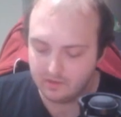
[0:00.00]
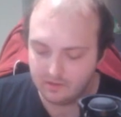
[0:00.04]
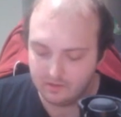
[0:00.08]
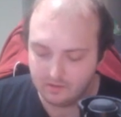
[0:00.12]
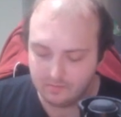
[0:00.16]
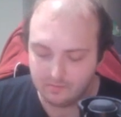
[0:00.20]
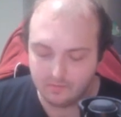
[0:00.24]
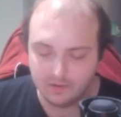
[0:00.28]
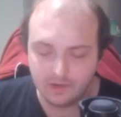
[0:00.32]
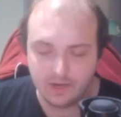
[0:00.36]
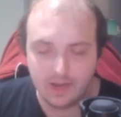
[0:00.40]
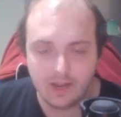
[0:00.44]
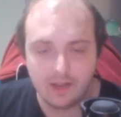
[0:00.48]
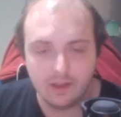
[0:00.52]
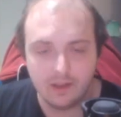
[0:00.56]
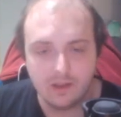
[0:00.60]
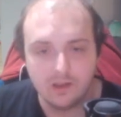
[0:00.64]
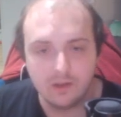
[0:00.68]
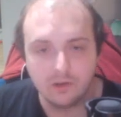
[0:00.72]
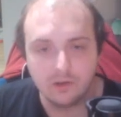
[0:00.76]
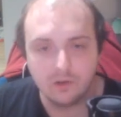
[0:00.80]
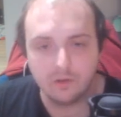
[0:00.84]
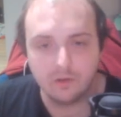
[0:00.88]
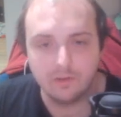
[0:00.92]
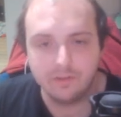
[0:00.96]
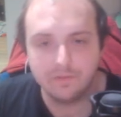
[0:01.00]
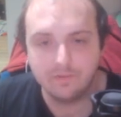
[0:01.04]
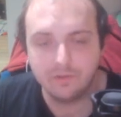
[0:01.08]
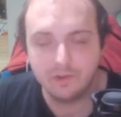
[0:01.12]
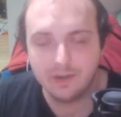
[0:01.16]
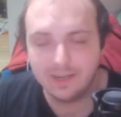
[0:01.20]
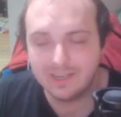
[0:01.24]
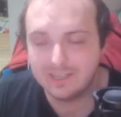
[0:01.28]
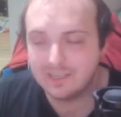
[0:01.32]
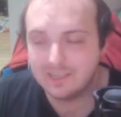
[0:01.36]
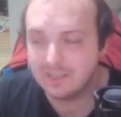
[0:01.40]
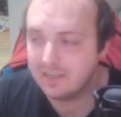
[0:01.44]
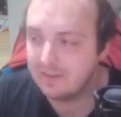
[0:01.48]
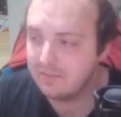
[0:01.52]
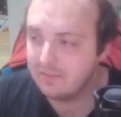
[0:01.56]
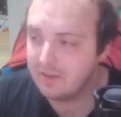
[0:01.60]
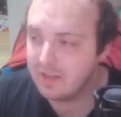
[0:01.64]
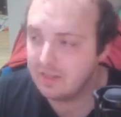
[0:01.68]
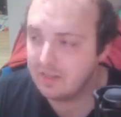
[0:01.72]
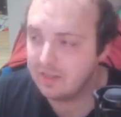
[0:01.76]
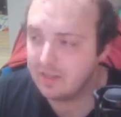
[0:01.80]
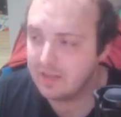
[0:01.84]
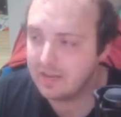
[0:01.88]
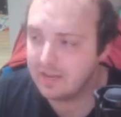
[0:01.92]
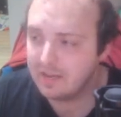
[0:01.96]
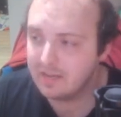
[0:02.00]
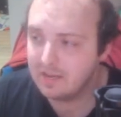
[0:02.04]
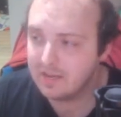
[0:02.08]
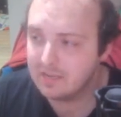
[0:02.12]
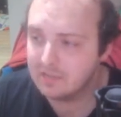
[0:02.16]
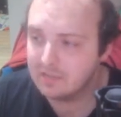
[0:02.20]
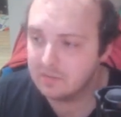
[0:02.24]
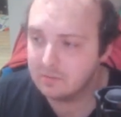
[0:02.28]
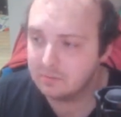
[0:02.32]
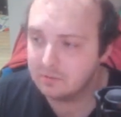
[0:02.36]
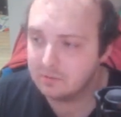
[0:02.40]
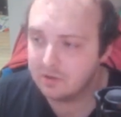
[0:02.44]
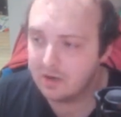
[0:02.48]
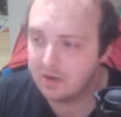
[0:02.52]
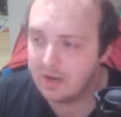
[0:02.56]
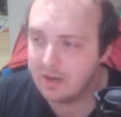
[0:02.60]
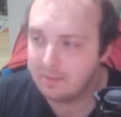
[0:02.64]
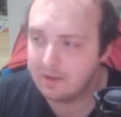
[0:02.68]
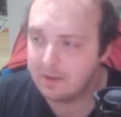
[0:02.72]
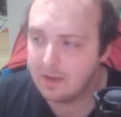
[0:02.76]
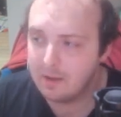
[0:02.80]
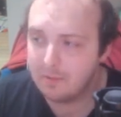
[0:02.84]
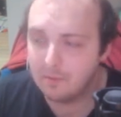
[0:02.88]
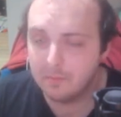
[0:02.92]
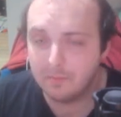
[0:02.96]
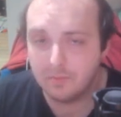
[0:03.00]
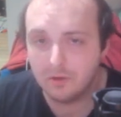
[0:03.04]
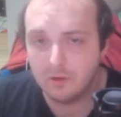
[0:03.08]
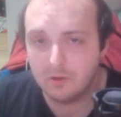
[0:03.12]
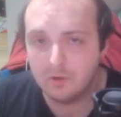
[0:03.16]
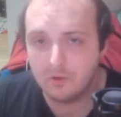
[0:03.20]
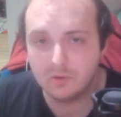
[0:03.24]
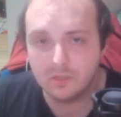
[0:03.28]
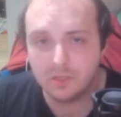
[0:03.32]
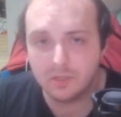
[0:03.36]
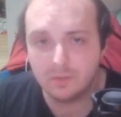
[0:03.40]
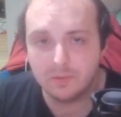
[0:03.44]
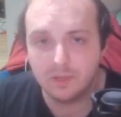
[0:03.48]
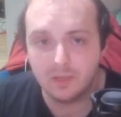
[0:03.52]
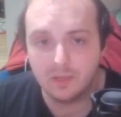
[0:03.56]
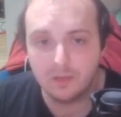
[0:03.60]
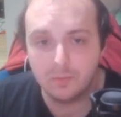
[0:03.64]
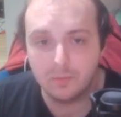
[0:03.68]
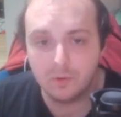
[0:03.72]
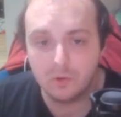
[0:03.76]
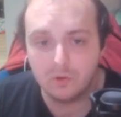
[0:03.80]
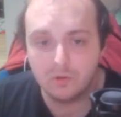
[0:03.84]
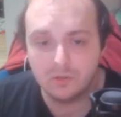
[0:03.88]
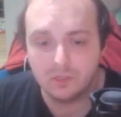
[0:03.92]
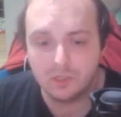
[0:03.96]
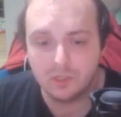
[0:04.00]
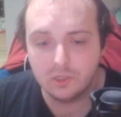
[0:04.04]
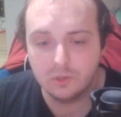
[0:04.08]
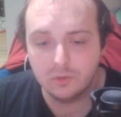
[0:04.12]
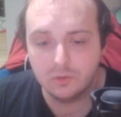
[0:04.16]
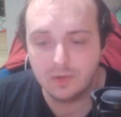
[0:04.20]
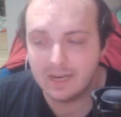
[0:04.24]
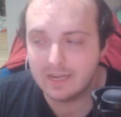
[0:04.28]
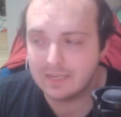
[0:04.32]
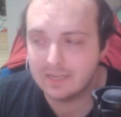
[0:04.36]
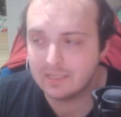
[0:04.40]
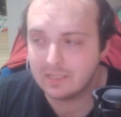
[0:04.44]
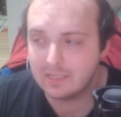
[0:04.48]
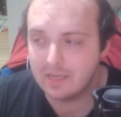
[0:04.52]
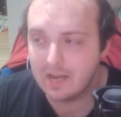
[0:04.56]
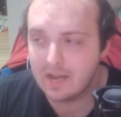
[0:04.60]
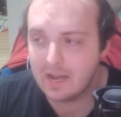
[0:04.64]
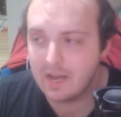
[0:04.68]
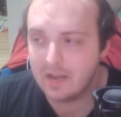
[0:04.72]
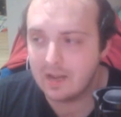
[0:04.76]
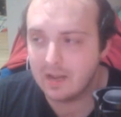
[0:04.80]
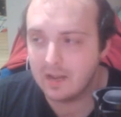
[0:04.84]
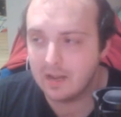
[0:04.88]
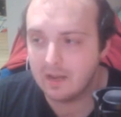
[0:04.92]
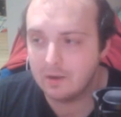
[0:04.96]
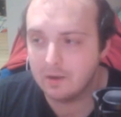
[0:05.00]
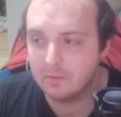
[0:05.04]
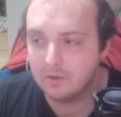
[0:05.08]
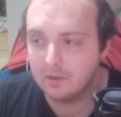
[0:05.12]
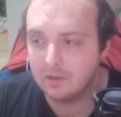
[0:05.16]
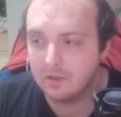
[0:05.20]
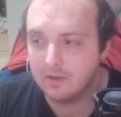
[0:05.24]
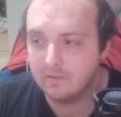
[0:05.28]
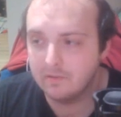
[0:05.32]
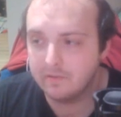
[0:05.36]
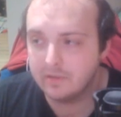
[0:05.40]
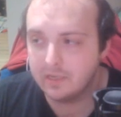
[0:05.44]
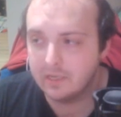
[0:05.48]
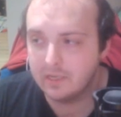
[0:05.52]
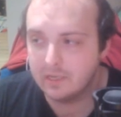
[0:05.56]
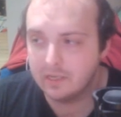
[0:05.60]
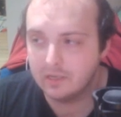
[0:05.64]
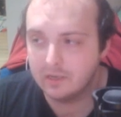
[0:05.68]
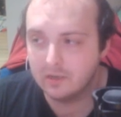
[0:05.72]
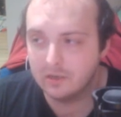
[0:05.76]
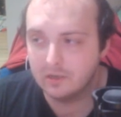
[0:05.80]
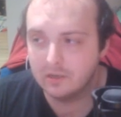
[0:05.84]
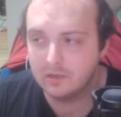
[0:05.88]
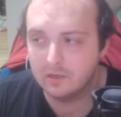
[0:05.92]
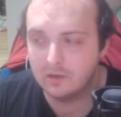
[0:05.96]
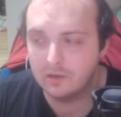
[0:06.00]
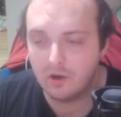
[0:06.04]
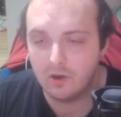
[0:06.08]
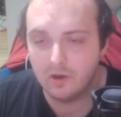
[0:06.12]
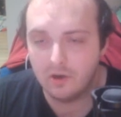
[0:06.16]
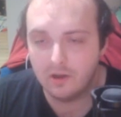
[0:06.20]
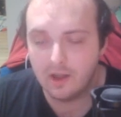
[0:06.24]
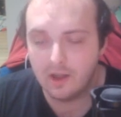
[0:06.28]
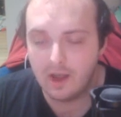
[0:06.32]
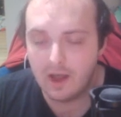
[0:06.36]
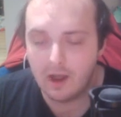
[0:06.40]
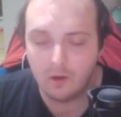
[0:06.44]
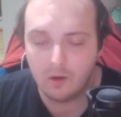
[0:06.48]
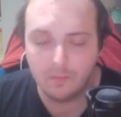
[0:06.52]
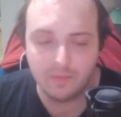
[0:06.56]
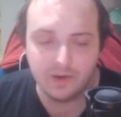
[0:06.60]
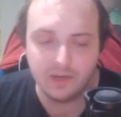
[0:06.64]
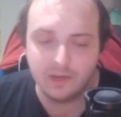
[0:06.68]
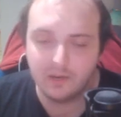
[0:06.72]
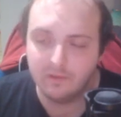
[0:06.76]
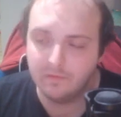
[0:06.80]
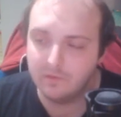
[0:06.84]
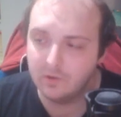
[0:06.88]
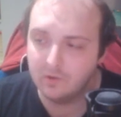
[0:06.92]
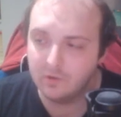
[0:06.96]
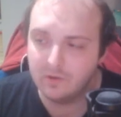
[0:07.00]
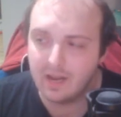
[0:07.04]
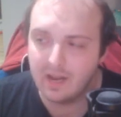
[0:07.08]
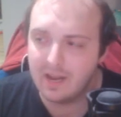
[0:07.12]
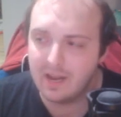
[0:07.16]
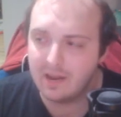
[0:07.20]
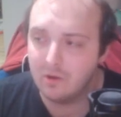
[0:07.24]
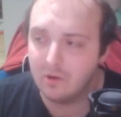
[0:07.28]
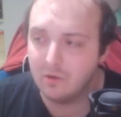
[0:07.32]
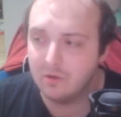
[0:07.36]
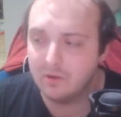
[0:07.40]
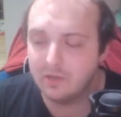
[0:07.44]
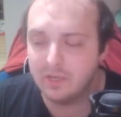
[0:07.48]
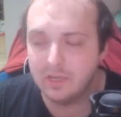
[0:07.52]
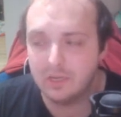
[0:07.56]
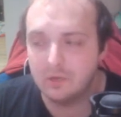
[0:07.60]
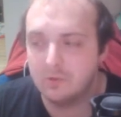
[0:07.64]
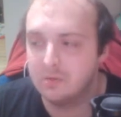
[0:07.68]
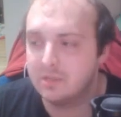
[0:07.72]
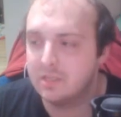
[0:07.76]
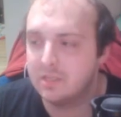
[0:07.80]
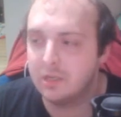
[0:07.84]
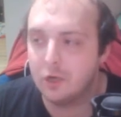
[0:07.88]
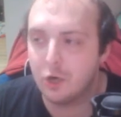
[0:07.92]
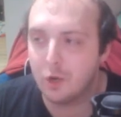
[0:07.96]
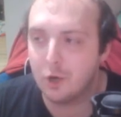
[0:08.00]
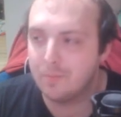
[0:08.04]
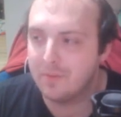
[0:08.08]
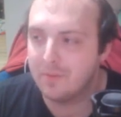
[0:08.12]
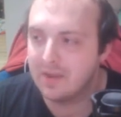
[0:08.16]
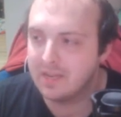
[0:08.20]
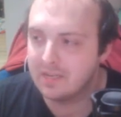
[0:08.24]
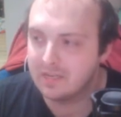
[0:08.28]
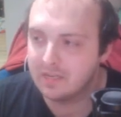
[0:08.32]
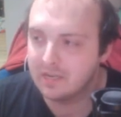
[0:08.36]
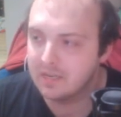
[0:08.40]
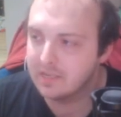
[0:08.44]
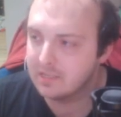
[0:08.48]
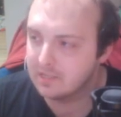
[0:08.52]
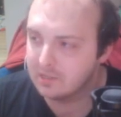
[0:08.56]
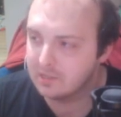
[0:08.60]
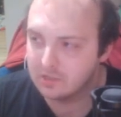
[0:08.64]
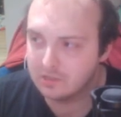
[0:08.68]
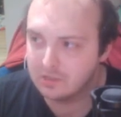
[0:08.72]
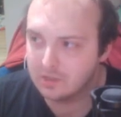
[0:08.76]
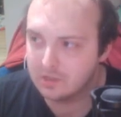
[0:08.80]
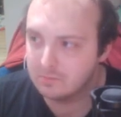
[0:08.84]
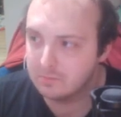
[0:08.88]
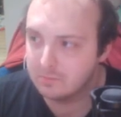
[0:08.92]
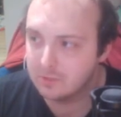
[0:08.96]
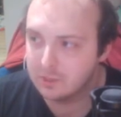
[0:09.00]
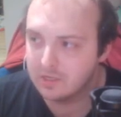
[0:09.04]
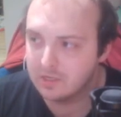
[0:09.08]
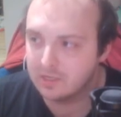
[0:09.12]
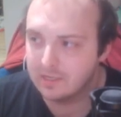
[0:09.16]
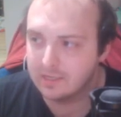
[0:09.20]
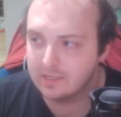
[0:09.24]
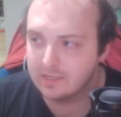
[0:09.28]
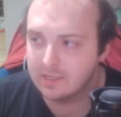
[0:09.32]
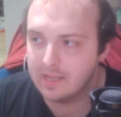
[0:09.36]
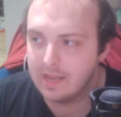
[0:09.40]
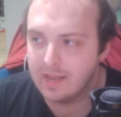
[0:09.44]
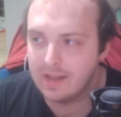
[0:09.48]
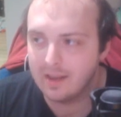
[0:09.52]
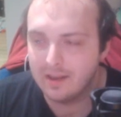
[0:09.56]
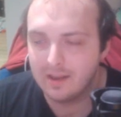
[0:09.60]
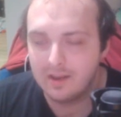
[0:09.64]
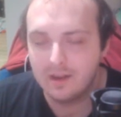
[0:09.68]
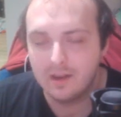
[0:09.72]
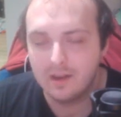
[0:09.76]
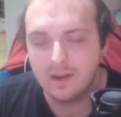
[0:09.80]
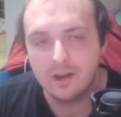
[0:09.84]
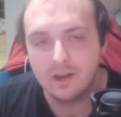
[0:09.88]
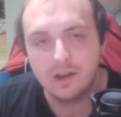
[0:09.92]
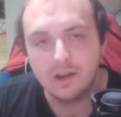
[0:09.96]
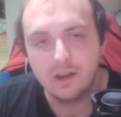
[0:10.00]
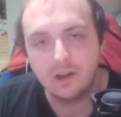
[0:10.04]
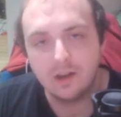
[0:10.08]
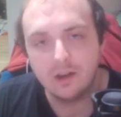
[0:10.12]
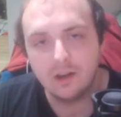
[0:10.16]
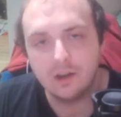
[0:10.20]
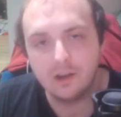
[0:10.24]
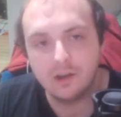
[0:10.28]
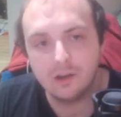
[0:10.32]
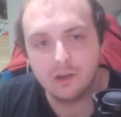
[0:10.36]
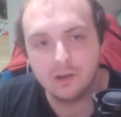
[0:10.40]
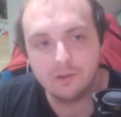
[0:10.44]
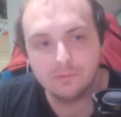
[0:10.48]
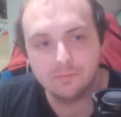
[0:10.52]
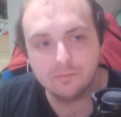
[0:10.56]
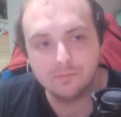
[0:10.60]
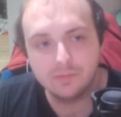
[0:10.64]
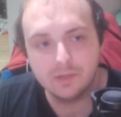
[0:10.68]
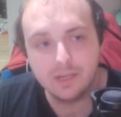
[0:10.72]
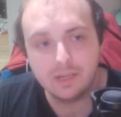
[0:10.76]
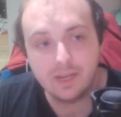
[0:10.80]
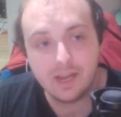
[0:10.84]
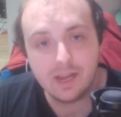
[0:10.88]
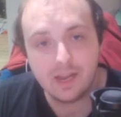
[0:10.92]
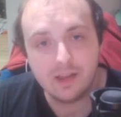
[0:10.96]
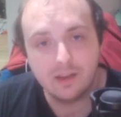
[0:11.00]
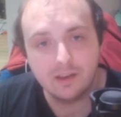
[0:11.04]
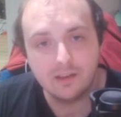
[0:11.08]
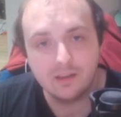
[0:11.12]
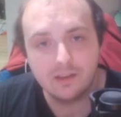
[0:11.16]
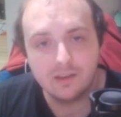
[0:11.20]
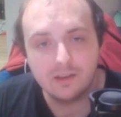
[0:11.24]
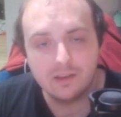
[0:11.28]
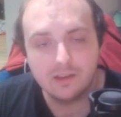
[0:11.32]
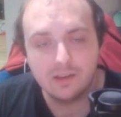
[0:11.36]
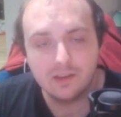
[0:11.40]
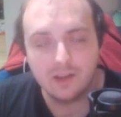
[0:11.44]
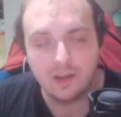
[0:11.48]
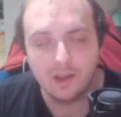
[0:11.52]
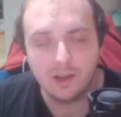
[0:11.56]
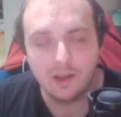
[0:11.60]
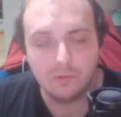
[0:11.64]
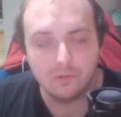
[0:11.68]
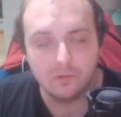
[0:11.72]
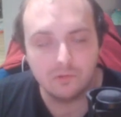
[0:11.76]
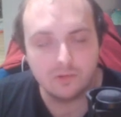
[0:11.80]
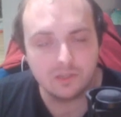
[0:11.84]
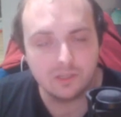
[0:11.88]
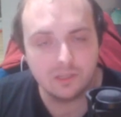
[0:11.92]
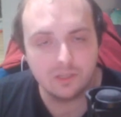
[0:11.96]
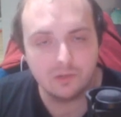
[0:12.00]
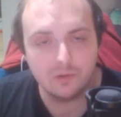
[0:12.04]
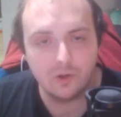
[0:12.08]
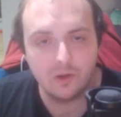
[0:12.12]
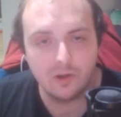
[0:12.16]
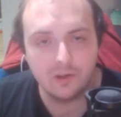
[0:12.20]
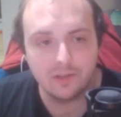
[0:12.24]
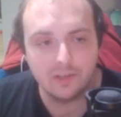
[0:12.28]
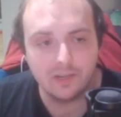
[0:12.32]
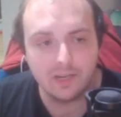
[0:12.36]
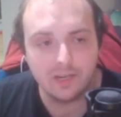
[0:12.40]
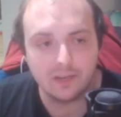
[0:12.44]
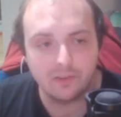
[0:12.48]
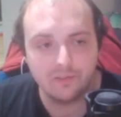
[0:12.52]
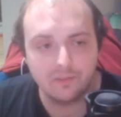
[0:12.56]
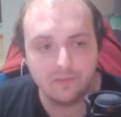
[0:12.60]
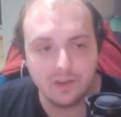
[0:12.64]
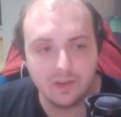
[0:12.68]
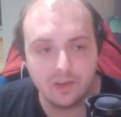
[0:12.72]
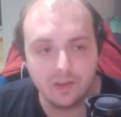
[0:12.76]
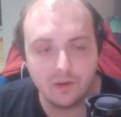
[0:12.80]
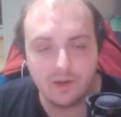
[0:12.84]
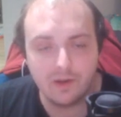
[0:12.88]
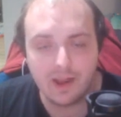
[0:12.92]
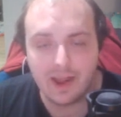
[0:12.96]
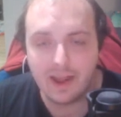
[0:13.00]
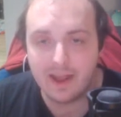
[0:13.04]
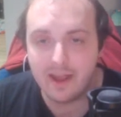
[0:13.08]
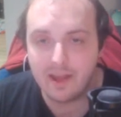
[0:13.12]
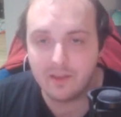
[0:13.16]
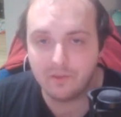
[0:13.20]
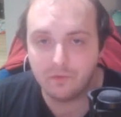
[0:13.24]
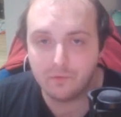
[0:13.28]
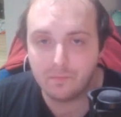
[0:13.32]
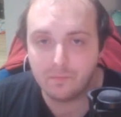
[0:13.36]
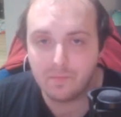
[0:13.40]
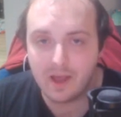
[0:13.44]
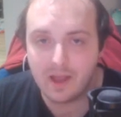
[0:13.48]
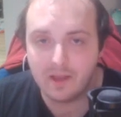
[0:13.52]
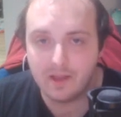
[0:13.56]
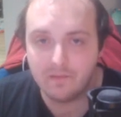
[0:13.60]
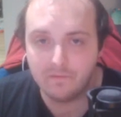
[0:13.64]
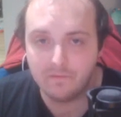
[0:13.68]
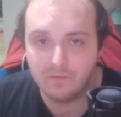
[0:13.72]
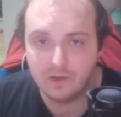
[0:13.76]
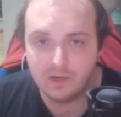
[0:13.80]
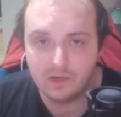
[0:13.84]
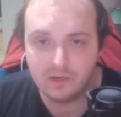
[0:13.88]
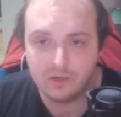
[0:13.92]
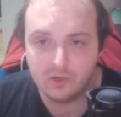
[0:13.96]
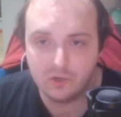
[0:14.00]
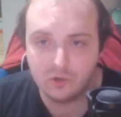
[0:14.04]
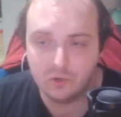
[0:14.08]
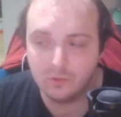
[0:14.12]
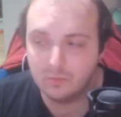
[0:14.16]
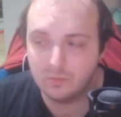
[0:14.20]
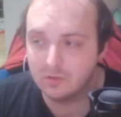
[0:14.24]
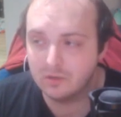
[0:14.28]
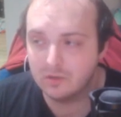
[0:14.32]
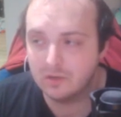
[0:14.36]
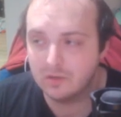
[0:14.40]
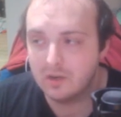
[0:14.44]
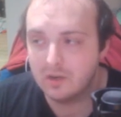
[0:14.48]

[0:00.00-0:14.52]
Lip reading: But yeah, don't forget to leave a like and subscribe. Comment below some of the pulls you guys got. I would love to hear how many of you got QCR Pit Knights or some shit like that. But yeah, I will see you all in the next video as my VTuber